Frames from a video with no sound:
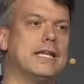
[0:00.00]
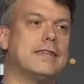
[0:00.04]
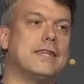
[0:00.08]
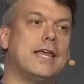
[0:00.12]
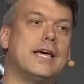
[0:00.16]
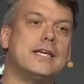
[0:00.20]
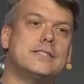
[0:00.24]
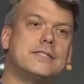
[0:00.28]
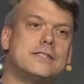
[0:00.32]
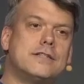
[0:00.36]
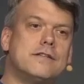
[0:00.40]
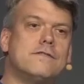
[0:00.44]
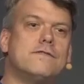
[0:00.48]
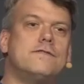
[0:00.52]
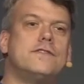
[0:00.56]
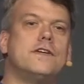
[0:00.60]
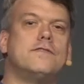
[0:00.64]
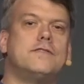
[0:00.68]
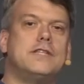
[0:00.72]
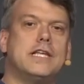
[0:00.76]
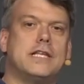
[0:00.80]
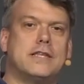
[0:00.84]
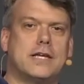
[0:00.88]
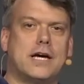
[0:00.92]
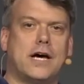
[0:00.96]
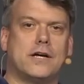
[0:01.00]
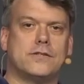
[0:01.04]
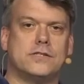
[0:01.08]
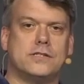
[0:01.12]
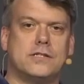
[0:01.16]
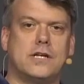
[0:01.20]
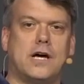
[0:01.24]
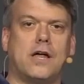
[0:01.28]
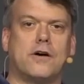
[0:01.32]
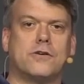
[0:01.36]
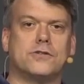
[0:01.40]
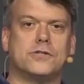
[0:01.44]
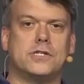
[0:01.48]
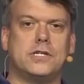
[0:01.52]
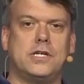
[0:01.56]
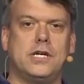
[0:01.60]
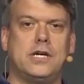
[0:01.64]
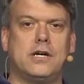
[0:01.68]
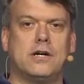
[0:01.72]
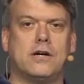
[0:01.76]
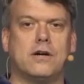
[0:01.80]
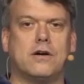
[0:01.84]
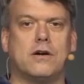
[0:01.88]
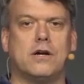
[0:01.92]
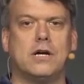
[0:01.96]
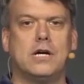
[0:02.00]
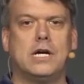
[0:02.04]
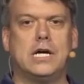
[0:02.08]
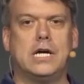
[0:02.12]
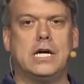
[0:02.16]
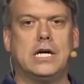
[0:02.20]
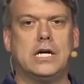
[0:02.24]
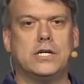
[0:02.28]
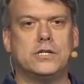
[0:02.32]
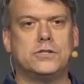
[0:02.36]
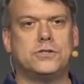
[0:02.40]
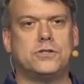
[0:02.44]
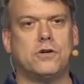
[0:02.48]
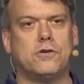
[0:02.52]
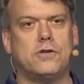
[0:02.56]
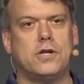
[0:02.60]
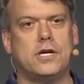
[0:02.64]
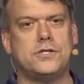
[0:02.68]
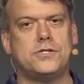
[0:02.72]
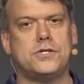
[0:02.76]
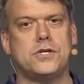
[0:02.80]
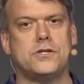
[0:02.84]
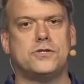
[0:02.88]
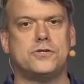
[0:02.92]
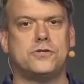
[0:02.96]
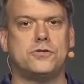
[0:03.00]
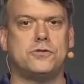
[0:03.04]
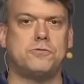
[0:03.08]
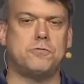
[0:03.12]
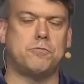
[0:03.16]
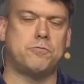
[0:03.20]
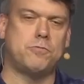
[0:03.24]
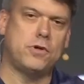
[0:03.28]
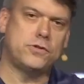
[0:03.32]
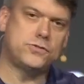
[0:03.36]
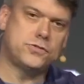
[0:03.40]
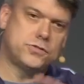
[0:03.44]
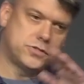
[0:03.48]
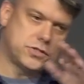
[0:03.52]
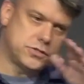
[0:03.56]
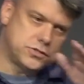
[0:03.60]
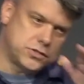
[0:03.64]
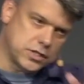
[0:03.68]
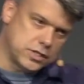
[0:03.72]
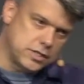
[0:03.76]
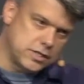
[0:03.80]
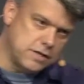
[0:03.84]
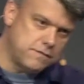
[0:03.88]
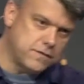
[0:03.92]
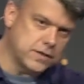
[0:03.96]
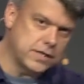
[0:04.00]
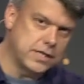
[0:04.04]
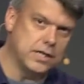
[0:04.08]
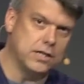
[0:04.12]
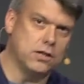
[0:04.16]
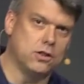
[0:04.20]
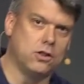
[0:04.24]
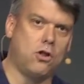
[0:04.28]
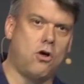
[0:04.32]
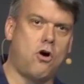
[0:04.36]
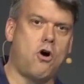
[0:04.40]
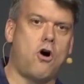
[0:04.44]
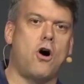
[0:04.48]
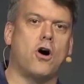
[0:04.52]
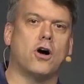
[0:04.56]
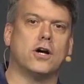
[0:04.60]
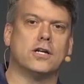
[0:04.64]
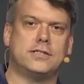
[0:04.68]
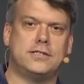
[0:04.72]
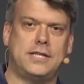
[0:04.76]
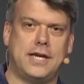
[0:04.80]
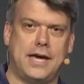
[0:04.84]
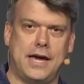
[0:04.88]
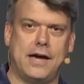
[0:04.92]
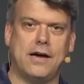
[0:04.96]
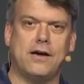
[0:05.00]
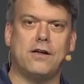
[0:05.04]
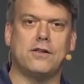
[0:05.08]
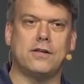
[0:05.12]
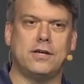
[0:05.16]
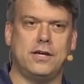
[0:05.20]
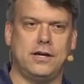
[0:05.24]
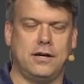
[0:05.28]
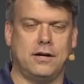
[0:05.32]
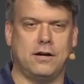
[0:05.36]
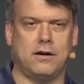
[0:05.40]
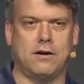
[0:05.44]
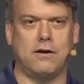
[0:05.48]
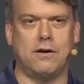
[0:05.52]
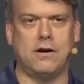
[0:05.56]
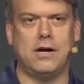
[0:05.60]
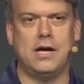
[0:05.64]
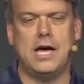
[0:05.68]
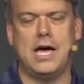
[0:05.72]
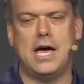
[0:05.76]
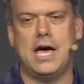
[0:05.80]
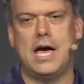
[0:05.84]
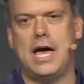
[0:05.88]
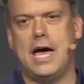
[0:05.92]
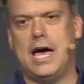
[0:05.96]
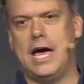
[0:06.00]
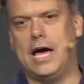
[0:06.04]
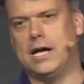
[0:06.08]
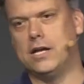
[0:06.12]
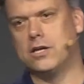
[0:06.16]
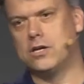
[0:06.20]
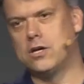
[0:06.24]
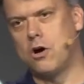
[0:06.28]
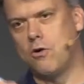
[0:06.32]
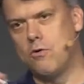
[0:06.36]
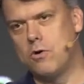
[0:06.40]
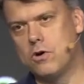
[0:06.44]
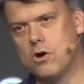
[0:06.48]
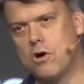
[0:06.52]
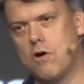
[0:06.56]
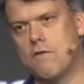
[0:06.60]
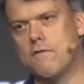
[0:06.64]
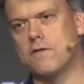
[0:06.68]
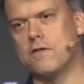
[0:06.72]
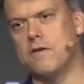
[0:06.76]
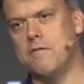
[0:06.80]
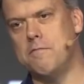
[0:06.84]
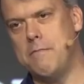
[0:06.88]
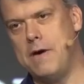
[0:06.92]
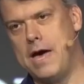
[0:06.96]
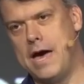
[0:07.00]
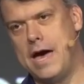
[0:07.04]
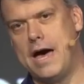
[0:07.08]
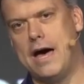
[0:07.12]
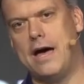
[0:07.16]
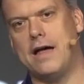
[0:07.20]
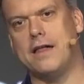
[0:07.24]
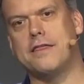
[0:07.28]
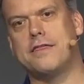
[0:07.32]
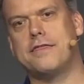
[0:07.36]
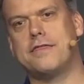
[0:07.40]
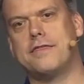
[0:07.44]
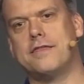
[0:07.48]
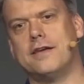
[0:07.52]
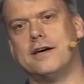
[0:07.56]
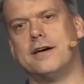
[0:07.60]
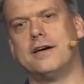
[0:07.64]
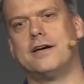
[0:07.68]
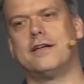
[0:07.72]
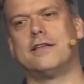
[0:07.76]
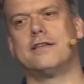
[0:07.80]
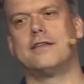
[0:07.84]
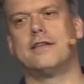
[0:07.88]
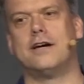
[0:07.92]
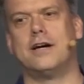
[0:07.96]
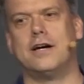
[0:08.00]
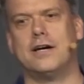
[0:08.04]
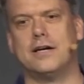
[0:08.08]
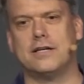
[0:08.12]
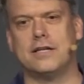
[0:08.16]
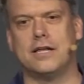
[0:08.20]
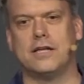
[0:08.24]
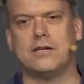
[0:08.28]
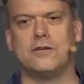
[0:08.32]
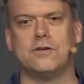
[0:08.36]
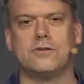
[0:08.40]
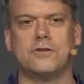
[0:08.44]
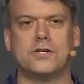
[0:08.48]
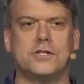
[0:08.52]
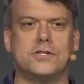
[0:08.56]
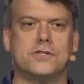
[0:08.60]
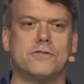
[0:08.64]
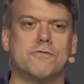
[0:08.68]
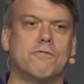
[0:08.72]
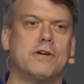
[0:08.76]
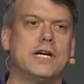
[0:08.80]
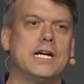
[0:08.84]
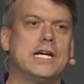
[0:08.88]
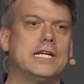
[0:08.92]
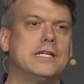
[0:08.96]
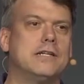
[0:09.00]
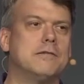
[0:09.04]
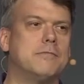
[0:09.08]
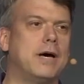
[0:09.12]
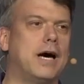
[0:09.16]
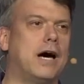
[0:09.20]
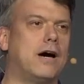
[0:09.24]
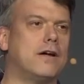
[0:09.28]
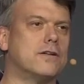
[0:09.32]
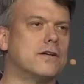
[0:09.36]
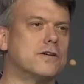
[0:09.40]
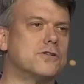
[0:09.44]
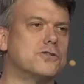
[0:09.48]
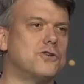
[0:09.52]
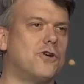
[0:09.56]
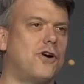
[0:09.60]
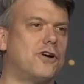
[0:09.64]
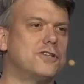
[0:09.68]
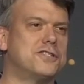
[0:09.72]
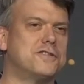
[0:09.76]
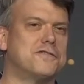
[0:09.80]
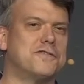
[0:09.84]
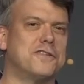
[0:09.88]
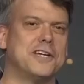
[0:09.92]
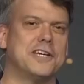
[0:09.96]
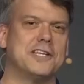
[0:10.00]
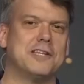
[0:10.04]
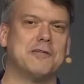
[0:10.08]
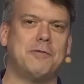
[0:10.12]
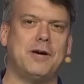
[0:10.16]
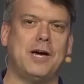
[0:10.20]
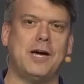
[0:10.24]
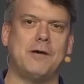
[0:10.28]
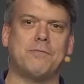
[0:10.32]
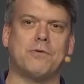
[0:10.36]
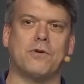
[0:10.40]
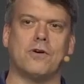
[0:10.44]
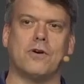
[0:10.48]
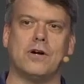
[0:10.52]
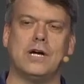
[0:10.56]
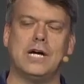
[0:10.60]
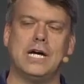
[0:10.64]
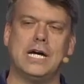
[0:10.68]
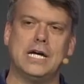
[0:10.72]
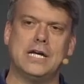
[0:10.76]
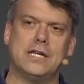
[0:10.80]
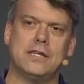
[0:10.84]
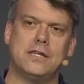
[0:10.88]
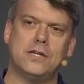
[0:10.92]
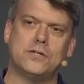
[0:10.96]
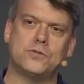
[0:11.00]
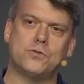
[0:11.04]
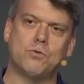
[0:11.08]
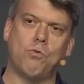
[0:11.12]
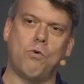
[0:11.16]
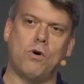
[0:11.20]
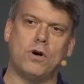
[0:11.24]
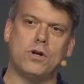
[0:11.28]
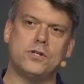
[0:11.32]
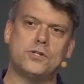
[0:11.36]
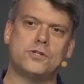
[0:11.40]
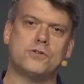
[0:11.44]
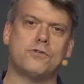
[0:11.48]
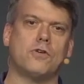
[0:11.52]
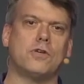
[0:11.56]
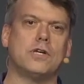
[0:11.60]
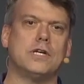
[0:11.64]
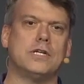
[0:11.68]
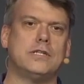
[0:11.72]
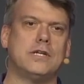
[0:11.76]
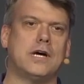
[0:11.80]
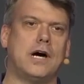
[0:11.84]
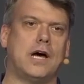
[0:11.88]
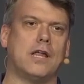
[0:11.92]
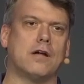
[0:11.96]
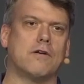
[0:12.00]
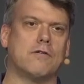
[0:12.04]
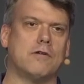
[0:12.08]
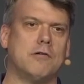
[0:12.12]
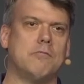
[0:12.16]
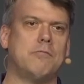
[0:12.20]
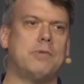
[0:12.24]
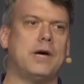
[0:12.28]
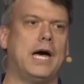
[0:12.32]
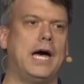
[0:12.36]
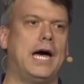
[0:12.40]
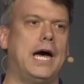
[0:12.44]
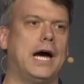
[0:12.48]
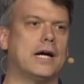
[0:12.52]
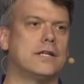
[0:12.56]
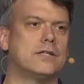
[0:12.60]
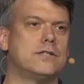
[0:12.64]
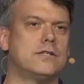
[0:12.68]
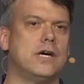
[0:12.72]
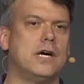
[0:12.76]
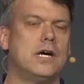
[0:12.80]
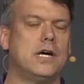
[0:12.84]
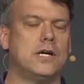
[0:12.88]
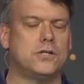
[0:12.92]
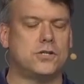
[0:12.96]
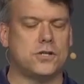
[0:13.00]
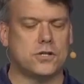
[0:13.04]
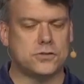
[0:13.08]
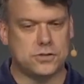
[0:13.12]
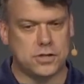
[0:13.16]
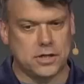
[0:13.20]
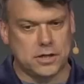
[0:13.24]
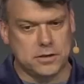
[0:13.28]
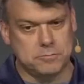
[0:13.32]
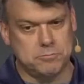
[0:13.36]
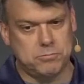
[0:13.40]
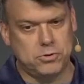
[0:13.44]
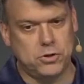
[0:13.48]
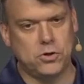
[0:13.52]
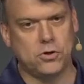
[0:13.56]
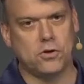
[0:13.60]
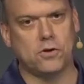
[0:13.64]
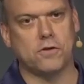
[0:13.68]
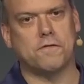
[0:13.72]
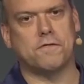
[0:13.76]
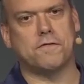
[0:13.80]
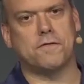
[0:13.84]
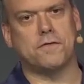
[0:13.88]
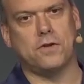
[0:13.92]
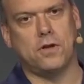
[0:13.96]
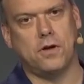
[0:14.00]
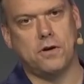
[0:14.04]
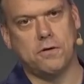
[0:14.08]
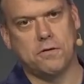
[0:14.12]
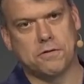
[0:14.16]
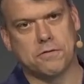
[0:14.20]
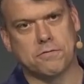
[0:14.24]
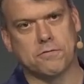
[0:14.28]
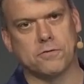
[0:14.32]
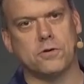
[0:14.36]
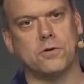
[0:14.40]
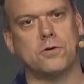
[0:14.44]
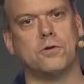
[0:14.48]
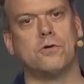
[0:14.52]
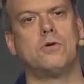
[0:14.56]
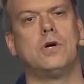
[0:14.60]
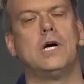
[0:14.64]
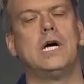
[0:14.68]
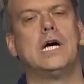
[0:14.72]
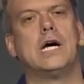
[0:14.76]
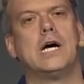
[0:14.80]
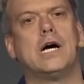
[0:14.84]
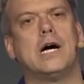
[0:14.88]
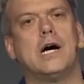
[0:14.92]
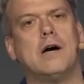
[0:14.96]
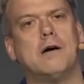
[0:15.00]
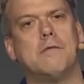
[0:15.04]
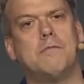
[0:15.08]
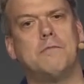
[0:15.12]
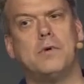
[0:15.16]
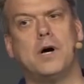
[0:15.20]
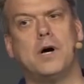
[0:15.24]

less than $50,000 a year. So this is, this is a significant long tail here. And going over the math uh, uh, that you can read about exhaustively in the paper, this $1 trillion impact, just in pure flow through uh, uh,